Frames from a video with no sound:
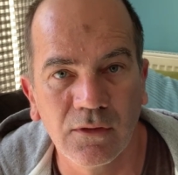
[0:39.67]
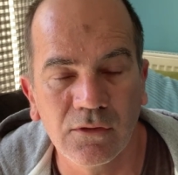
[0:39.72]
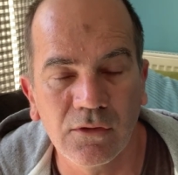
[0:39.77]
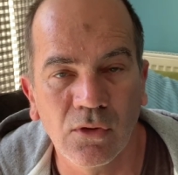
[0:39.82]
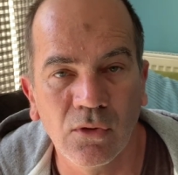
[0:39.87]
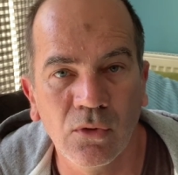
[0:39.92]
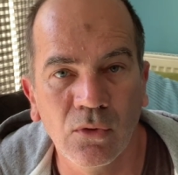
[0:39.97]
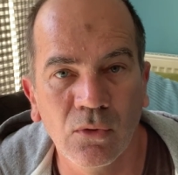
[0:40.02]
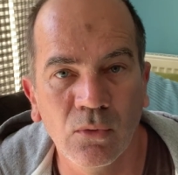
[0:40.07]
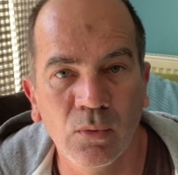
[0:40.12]

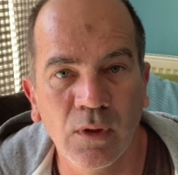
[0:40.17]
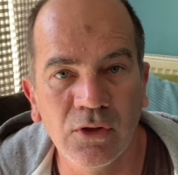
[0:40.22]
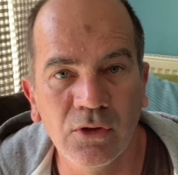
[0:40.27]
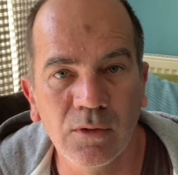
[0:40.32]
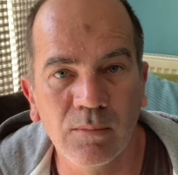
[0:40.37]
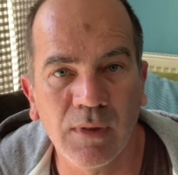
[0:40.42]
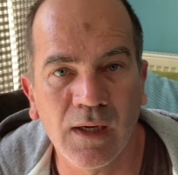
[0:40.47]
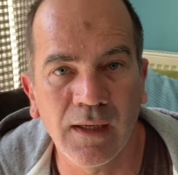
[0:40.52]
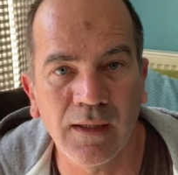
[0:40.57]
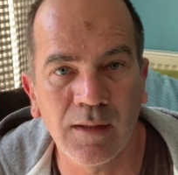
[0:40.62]
So when
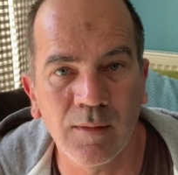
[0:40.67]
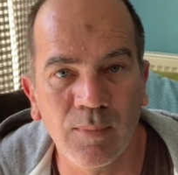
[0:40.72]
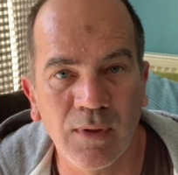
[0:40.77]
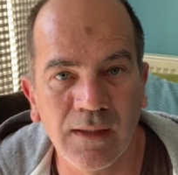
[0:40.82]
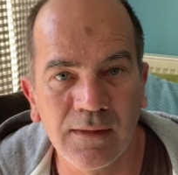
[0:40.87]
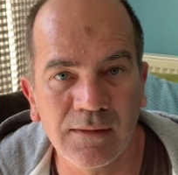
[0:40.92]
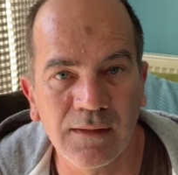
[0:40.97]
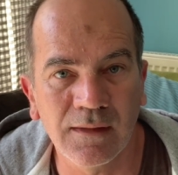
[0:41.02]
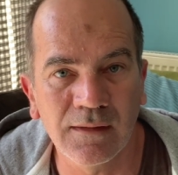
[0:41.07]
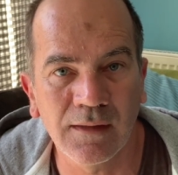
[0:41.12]
you're buying a
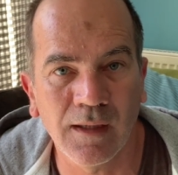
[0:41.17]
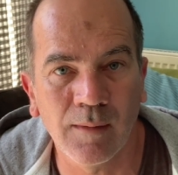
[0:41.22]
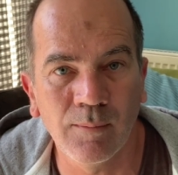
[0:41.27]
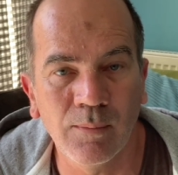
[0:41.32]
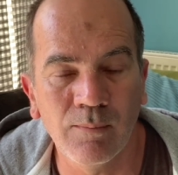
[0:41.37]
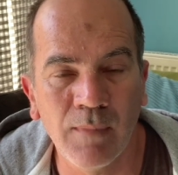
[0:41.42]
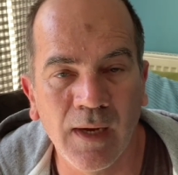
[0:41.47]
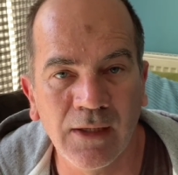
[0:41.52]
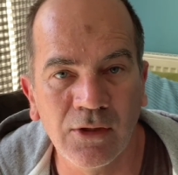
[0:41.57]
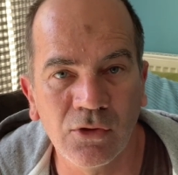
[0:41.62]
plastic
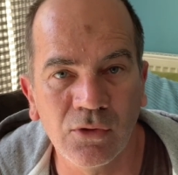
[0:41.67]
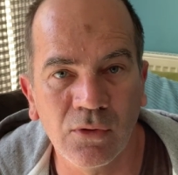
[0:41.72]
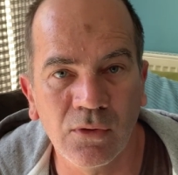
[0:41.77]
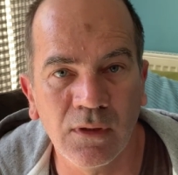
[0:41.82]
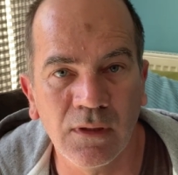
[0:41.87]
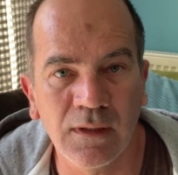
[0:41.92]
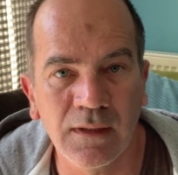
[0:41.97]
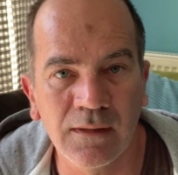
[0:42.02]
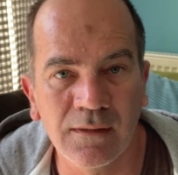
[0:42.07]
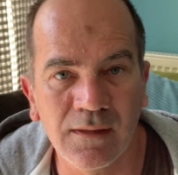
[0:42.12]
tub, make
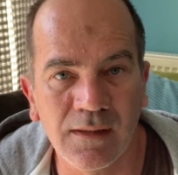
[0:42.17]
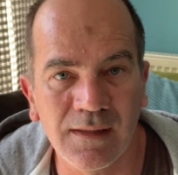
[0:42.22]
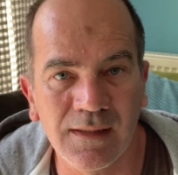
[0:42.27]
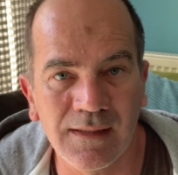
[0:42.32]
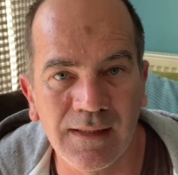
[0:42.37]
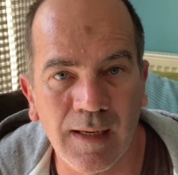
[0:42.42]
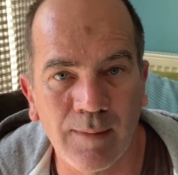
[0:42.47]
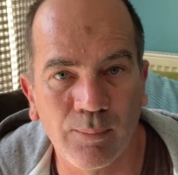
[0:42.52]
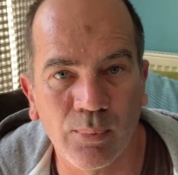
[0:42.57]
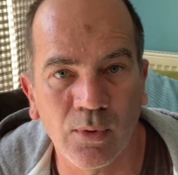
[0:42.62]
sure it's a
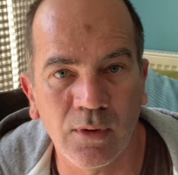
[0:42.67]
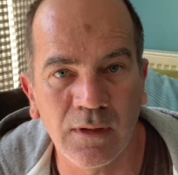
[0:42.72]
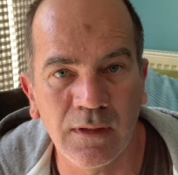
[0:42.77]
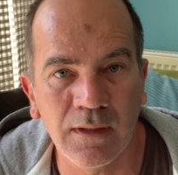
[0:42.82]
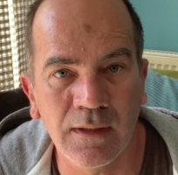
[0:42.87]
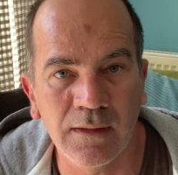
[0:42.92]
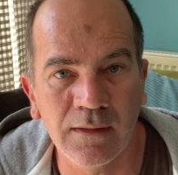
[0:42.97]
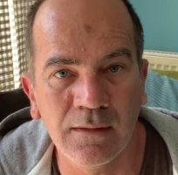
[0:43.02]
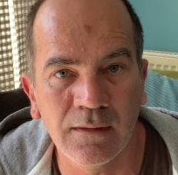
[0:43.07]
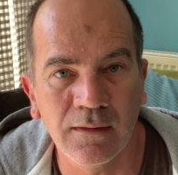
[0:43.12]
snap-on
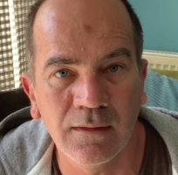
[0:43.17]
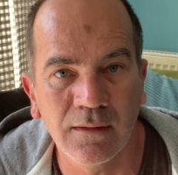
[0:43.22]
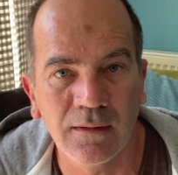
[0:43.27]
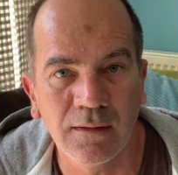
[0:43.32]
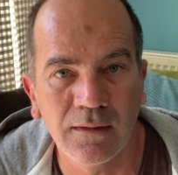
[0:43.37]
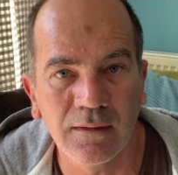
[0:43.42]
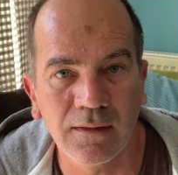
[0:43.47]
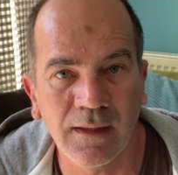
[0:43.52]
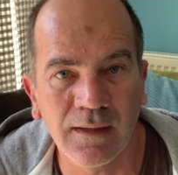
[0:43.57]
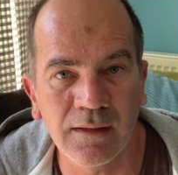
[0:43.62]
lid
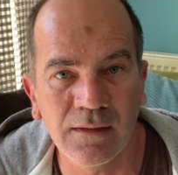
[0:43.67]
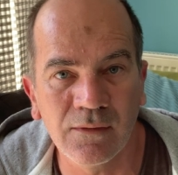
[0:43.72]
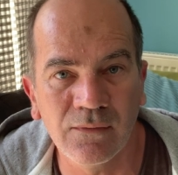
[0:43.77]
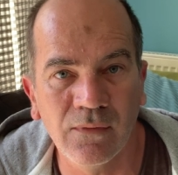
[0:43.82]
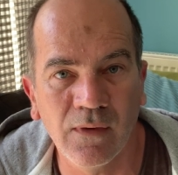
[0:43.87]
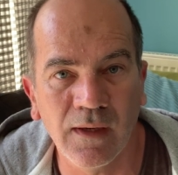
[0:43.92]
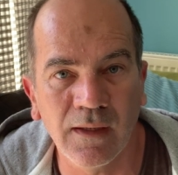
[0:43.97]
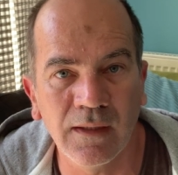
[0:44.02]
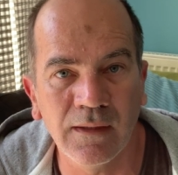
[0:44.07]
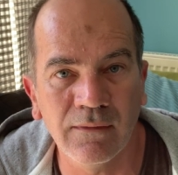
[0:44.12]
that is
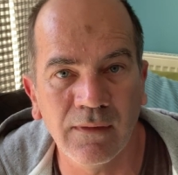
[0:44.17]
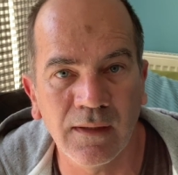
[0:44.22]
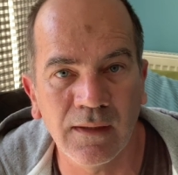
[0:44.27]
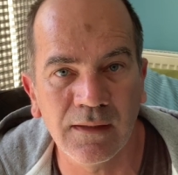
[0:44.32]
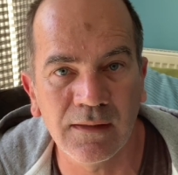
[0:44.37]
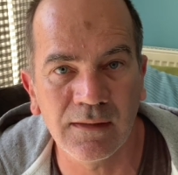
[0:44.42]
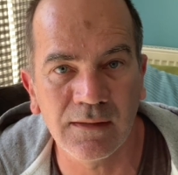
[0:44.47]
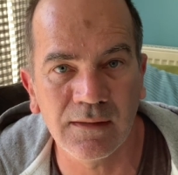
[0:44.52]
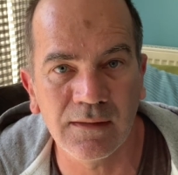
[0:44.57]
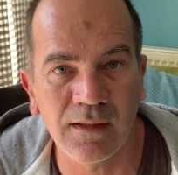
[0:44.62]
very,
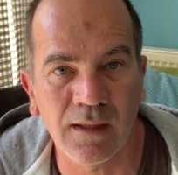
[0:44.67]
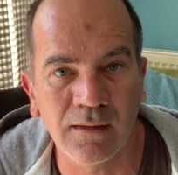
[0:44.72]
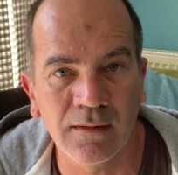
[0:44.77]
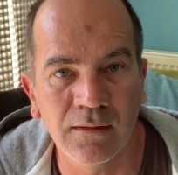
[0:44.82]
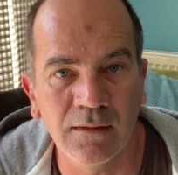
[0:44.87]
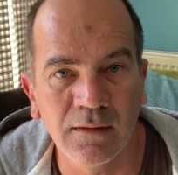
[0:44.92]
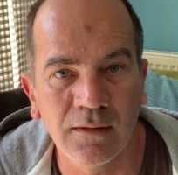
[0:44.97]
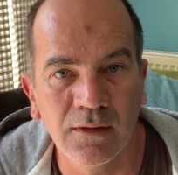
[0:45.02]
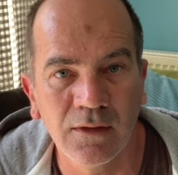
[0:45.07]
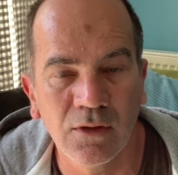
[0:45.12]
very snug,
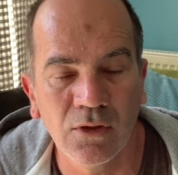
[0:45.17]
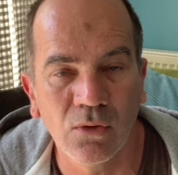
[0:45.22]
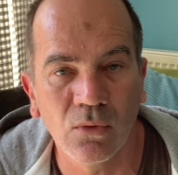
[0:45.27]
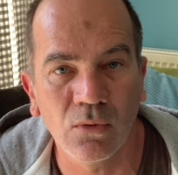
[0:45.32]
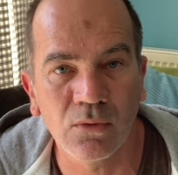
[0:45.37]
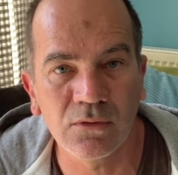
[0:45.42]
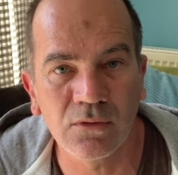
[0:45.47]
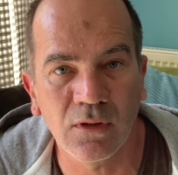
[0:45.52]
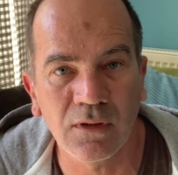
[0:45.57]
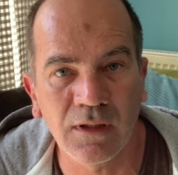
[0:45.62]

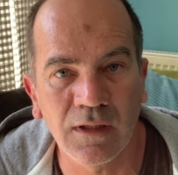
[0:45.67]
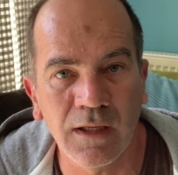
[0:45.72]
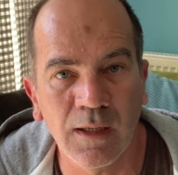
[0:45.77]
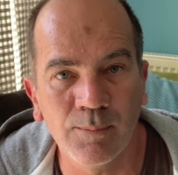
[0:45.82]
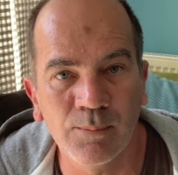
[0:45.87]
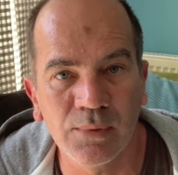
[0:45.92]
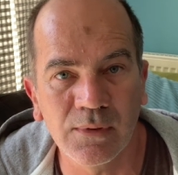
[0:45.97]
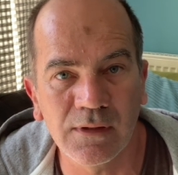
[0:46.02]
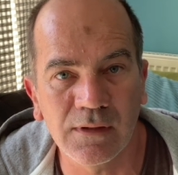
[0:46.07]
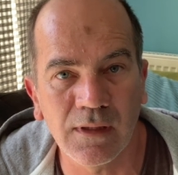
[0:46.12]
or it's got
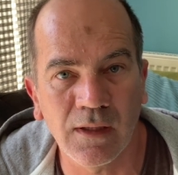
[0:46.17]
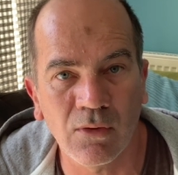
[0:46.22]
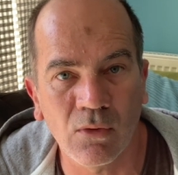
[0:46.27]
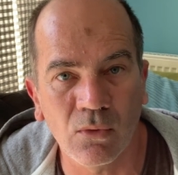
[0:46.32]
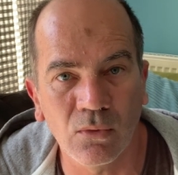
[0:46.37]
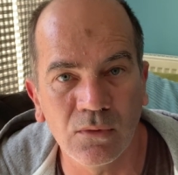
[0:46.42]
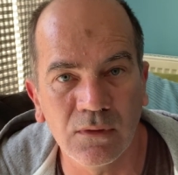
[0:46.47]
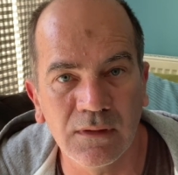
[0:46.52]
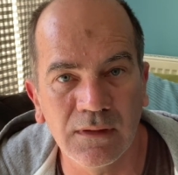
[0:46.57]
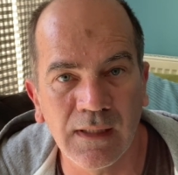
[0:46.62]
clips that
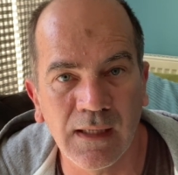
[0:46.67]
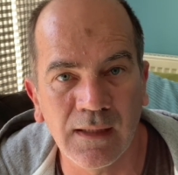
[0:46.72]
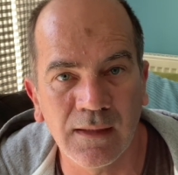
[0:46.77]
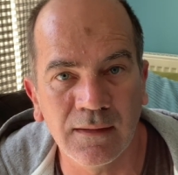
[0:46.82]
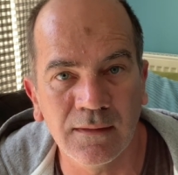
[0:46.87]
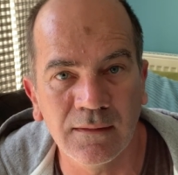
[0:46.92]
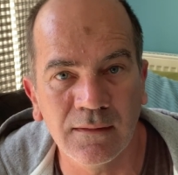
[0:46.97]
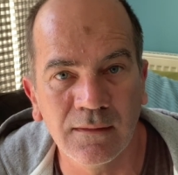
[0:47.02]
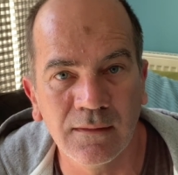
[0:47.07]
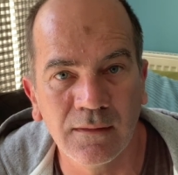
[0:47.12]
hold it
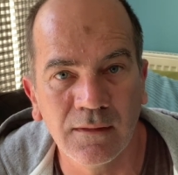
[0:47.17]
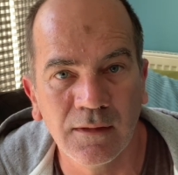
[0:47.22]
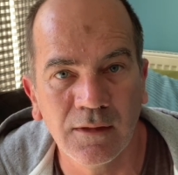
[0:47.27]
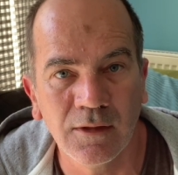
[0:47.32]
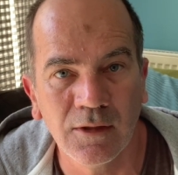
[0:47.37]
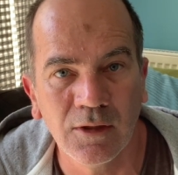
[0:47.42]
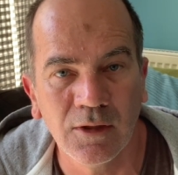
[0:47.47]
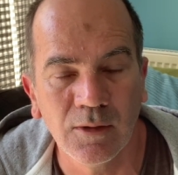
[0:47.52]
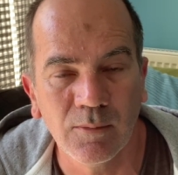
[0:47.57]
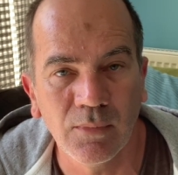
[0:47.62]
down,
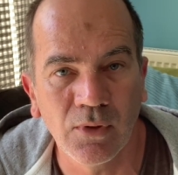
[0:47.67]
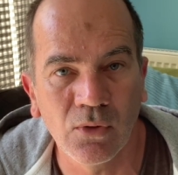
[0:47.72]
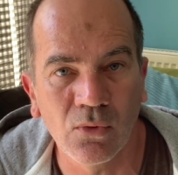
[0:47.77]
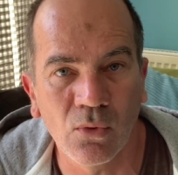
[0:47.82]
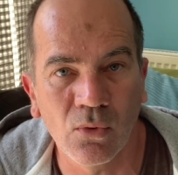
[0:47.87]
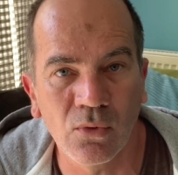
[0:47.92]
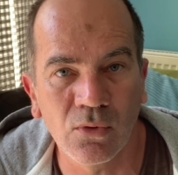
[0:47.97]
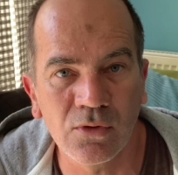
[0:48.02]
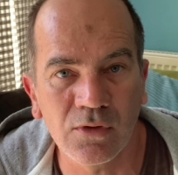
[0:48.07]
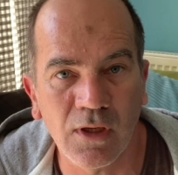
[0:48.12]

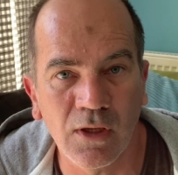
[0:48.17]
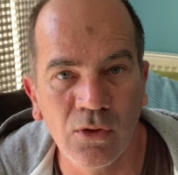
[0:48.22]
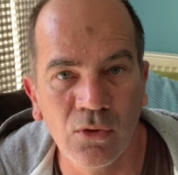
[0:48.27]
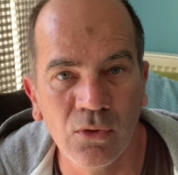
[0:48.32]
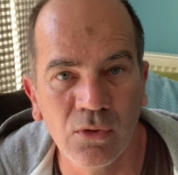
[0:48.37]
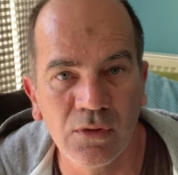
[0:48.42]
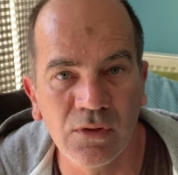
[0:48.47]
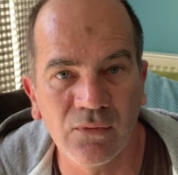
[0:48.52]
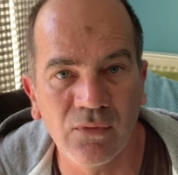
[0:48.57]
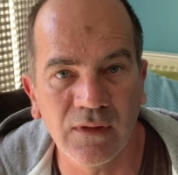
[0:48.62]
because a
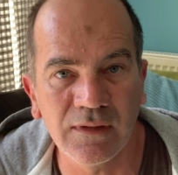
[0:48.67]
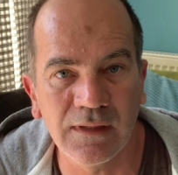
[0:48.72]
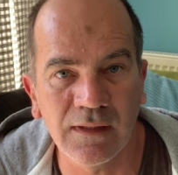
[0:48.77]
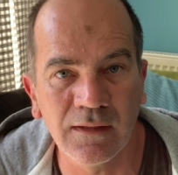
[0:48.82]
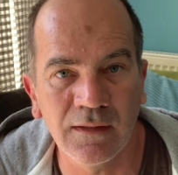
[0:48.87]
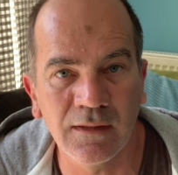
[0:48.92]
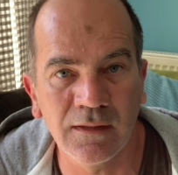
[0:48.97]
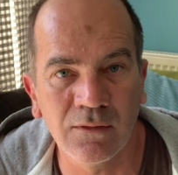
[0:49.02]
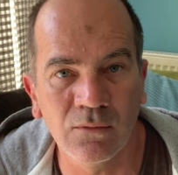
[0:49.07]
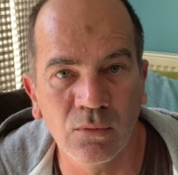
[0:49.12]
loose
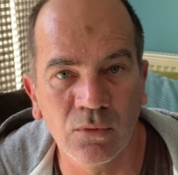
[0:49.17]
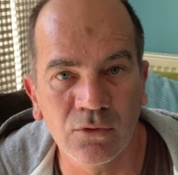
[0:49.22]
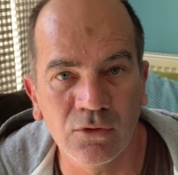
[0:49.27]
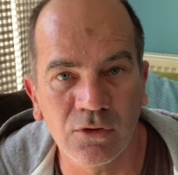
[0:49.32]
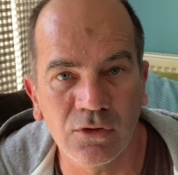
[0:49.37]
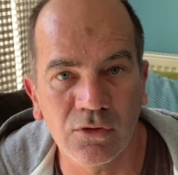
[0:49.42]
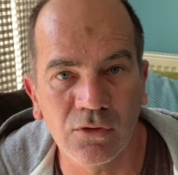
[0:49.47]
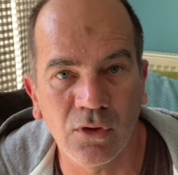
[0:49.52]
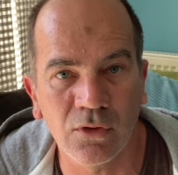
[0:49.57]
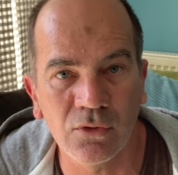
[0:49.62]
fitting lid will
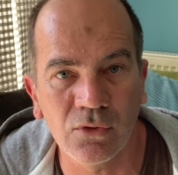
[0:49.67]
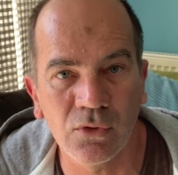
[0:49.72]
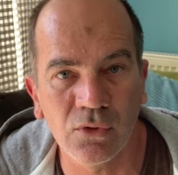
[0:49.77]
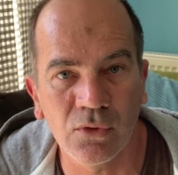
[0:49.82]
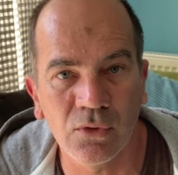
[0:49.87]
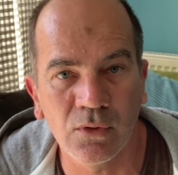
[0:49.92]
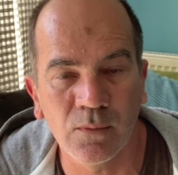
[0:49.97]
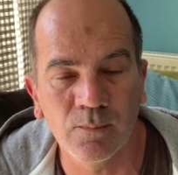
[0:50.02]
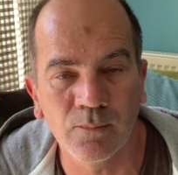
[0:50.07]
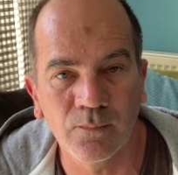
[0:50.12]
just not
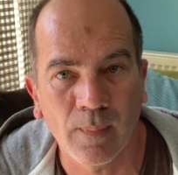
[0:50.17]
do.